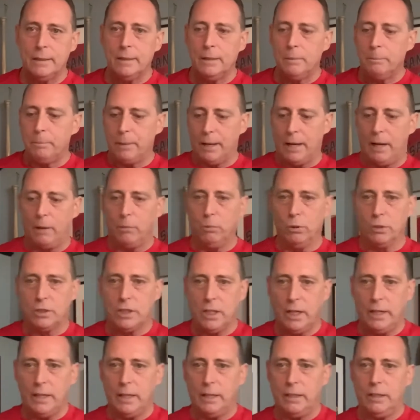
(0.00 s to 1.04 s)
but I will
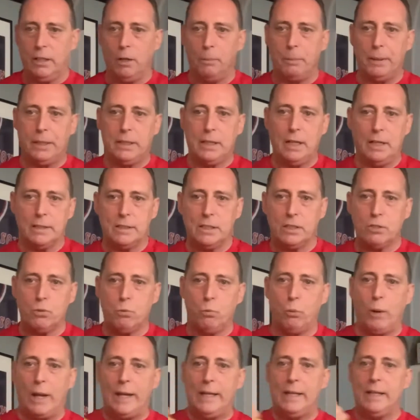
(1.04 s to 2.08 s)
tell you, you know, because it's
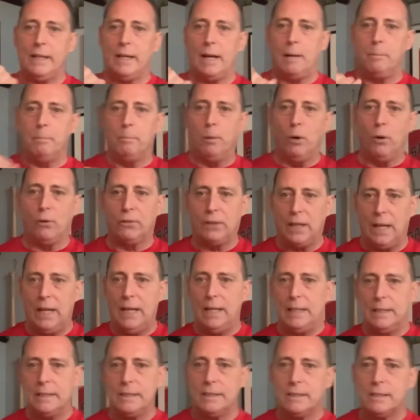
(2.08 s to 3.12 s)
weighted on both
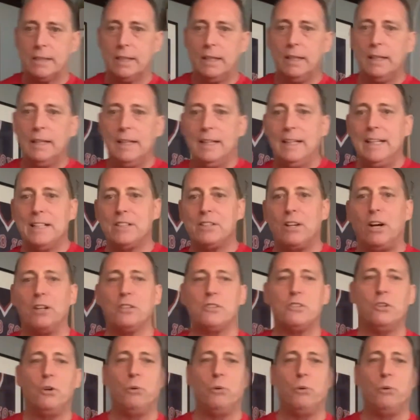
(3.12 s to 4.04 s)
ends, it's also,